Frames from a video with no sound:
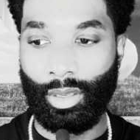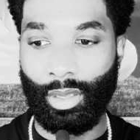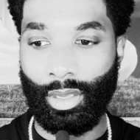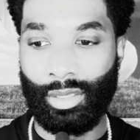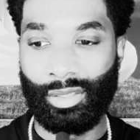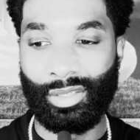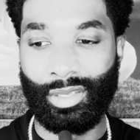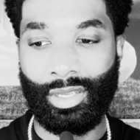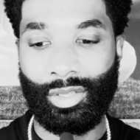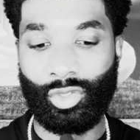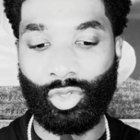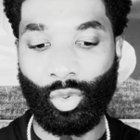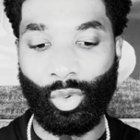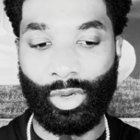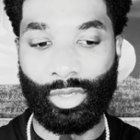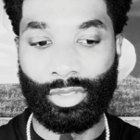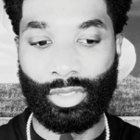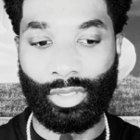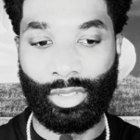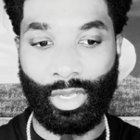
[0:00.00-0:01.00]
it's
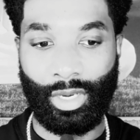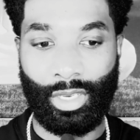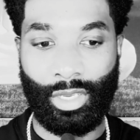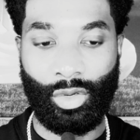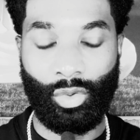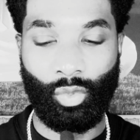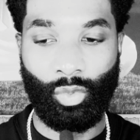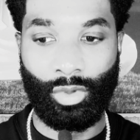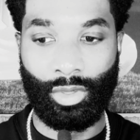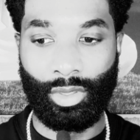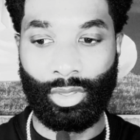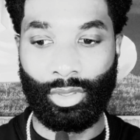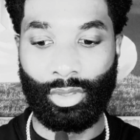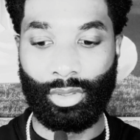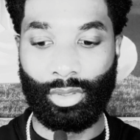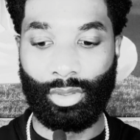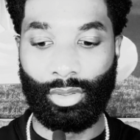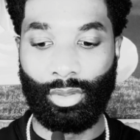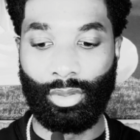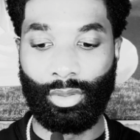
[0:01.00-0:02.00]
interesting that he would
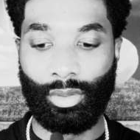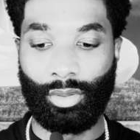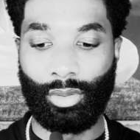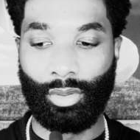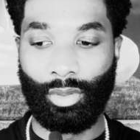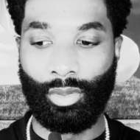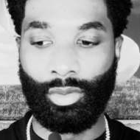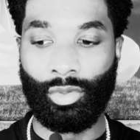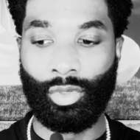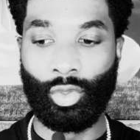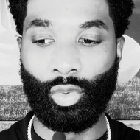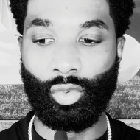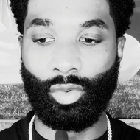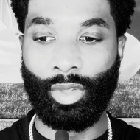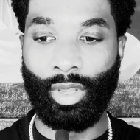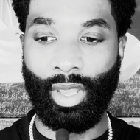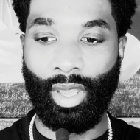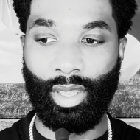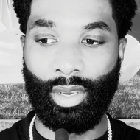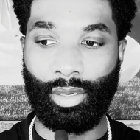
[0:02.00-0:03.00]
do
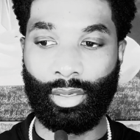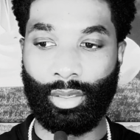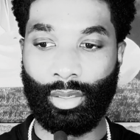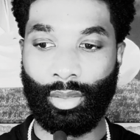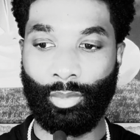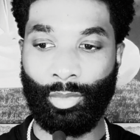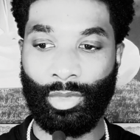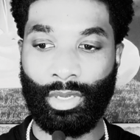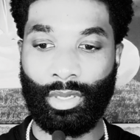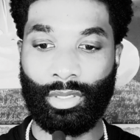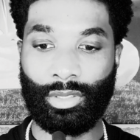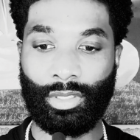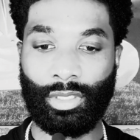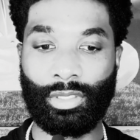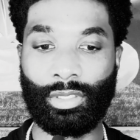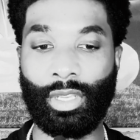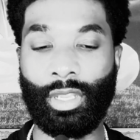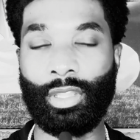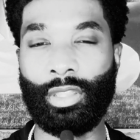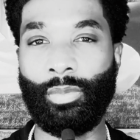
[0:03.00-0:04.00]
that because
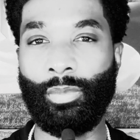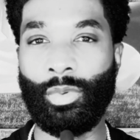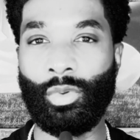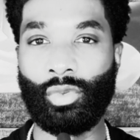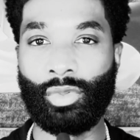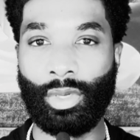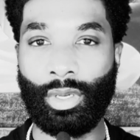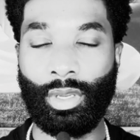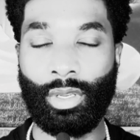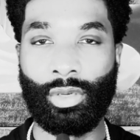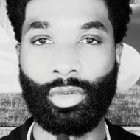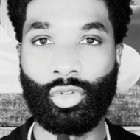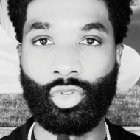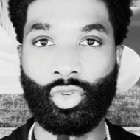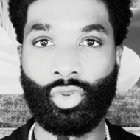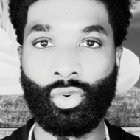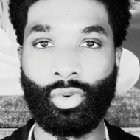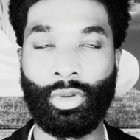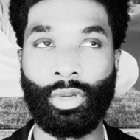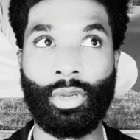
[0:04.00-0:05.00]
he's in the music
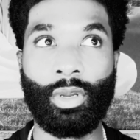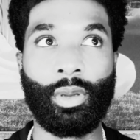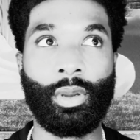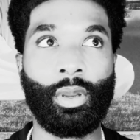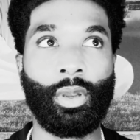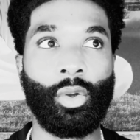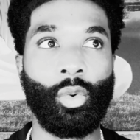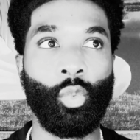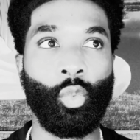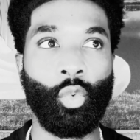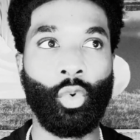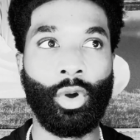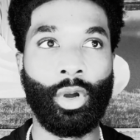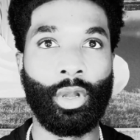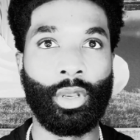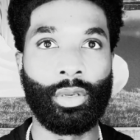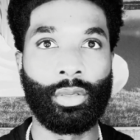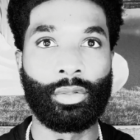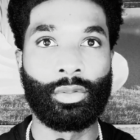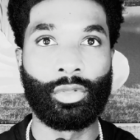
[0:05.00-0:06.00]
industry.
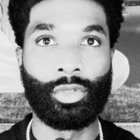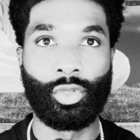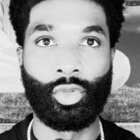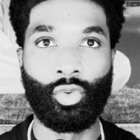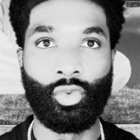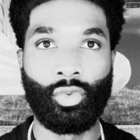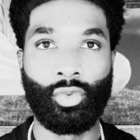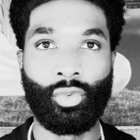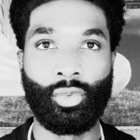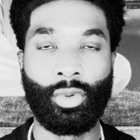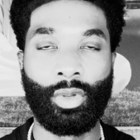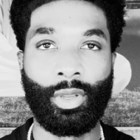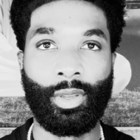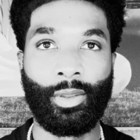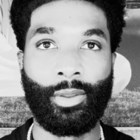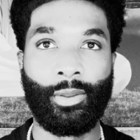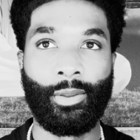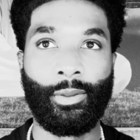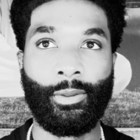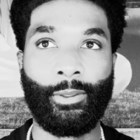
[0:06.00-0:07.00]
One, two,
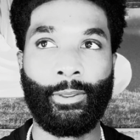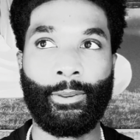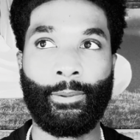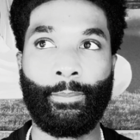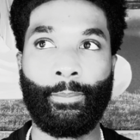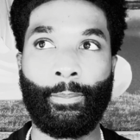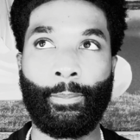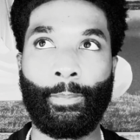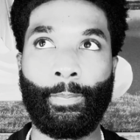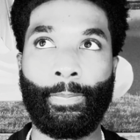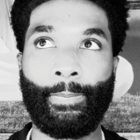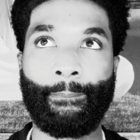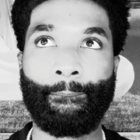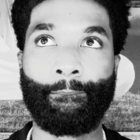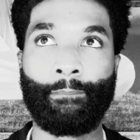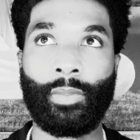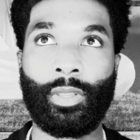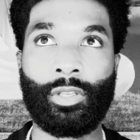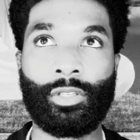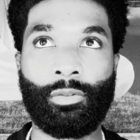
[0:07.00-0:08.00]

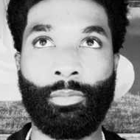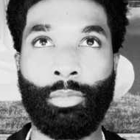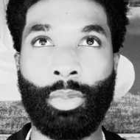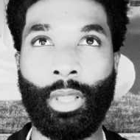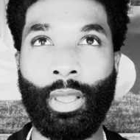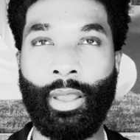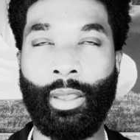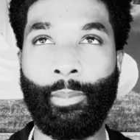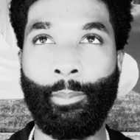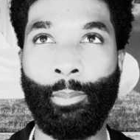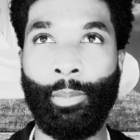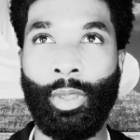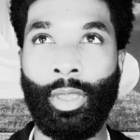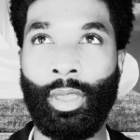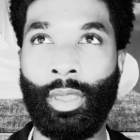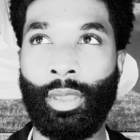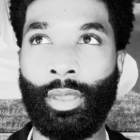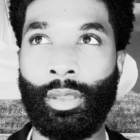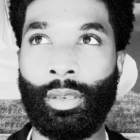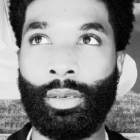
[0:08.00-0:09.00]
he's a black
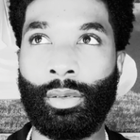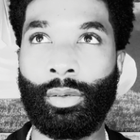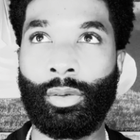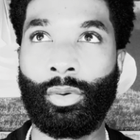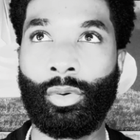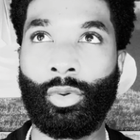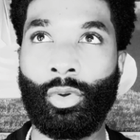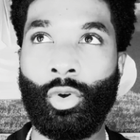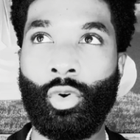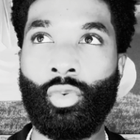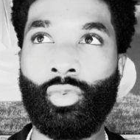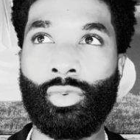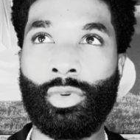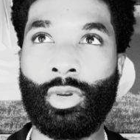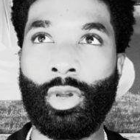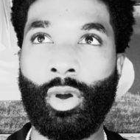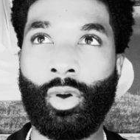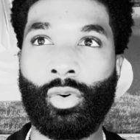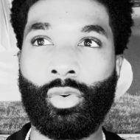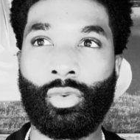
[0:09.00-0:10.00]
man who
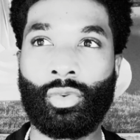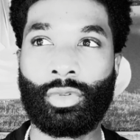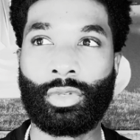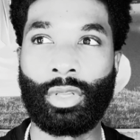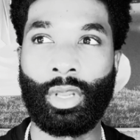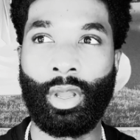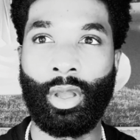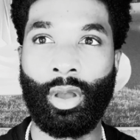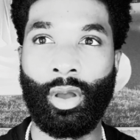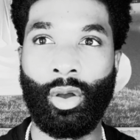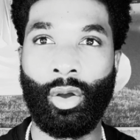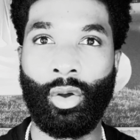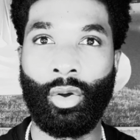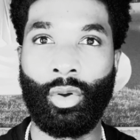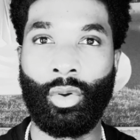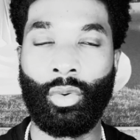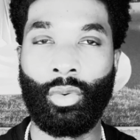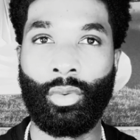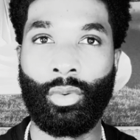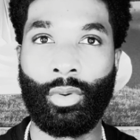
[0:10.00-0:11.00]
knows
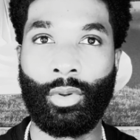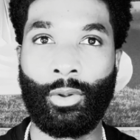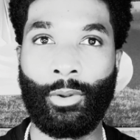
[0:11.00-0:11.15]
how